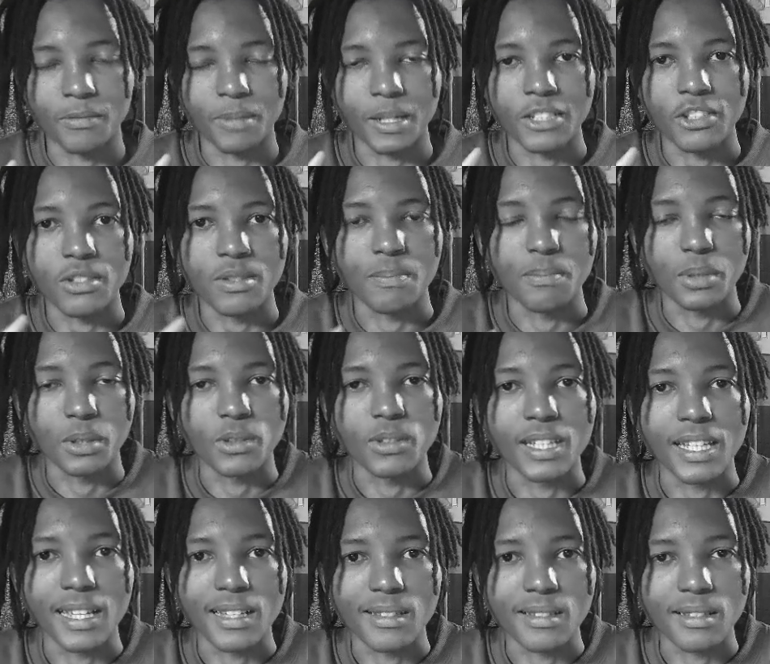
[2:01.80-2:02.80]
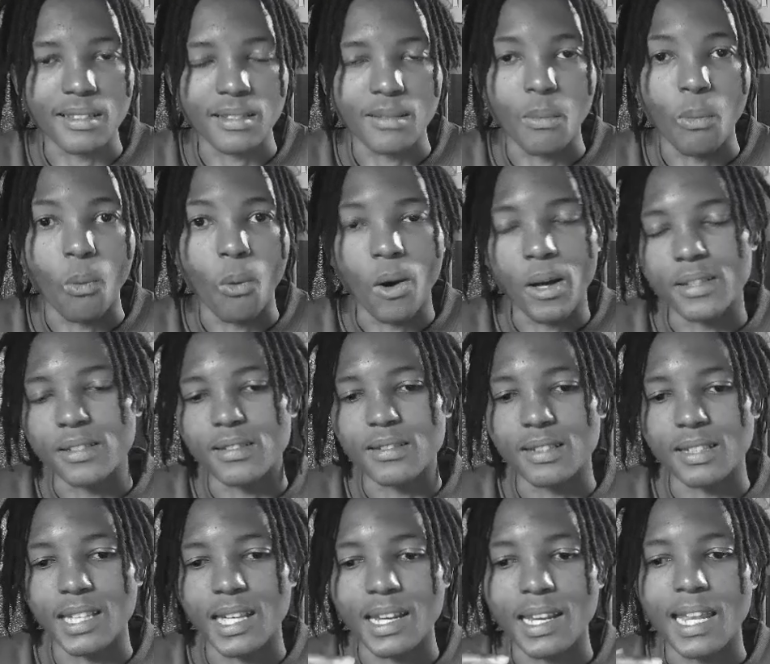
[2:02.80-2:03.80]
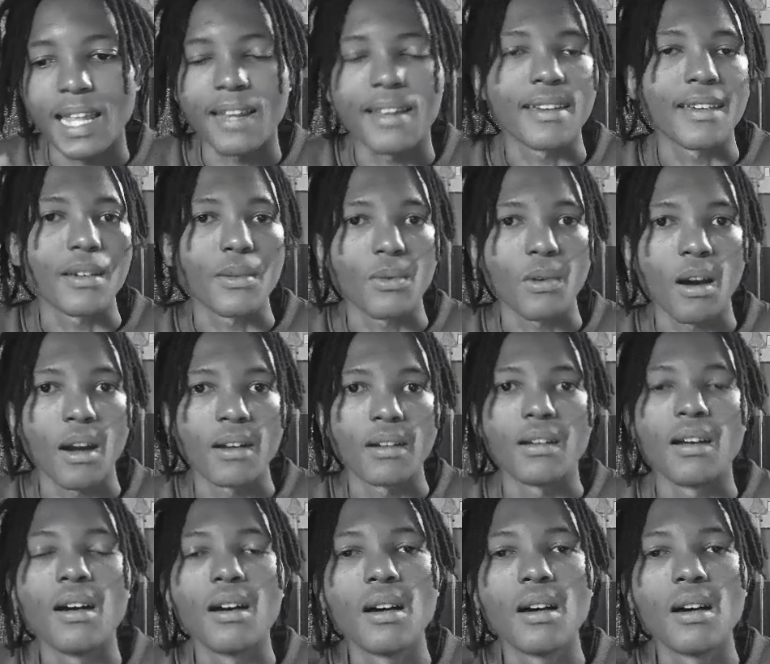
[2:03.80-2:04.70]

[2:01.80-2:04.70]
by just building a system once and then letting it run